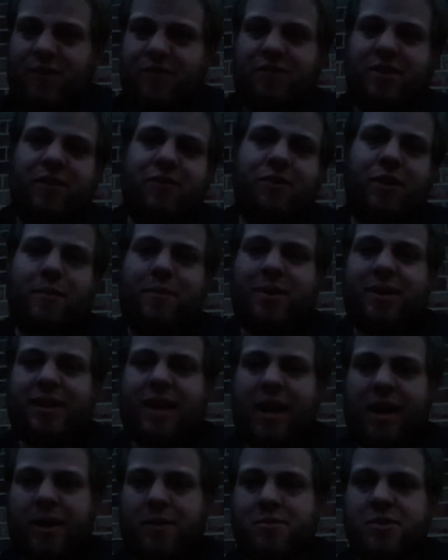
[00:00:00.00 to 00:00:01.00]
50 flipping
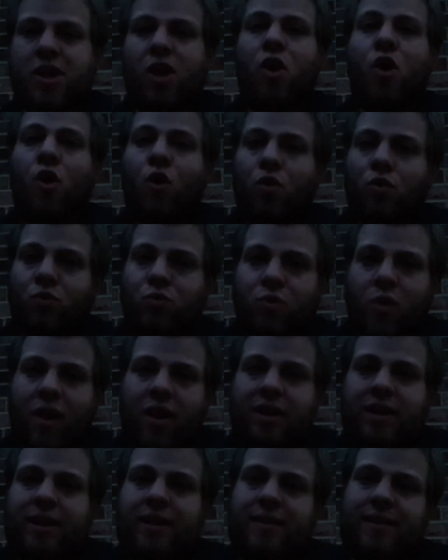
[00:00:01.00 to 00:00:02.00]
times.
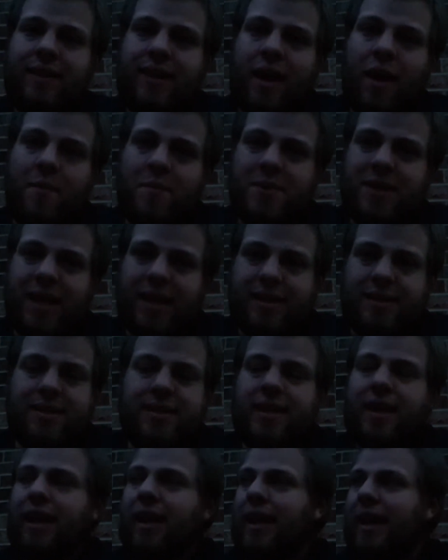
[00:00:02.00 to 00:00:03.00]
Run the
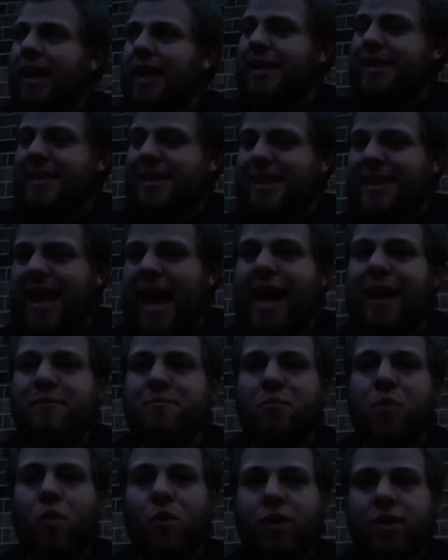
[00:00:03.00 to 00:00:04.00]
updates. It's that
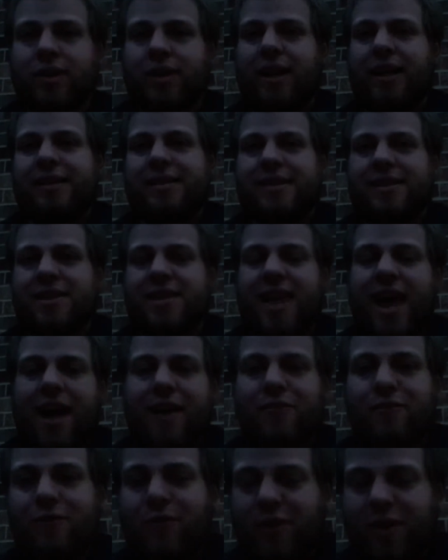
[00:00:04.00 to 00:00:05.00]
important. It's
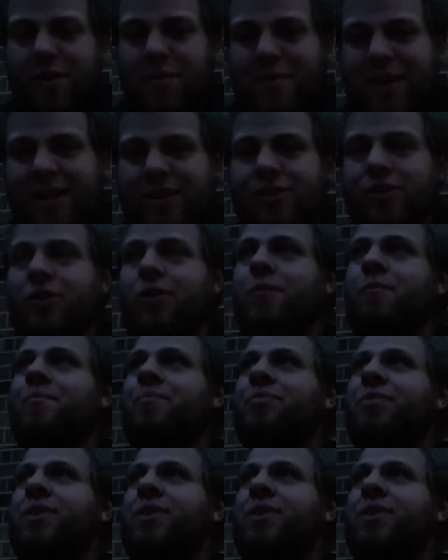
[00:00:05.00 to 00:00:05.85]
that fundamental.